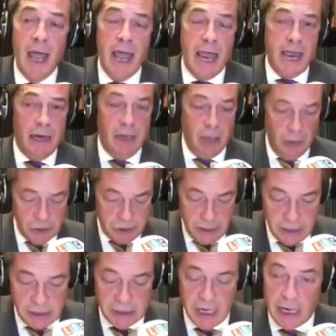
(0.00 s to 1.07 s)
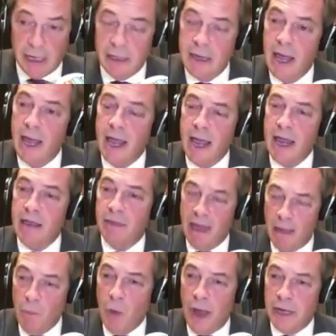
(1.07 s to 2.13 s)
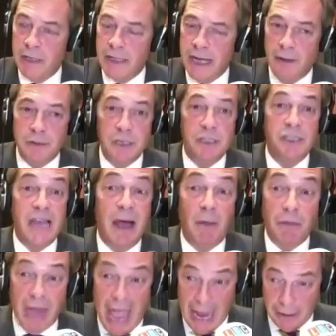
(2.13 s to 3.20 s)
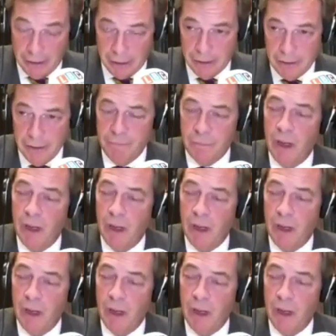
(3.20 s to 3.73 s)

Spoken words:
He lost his seat. He then went down to Southend,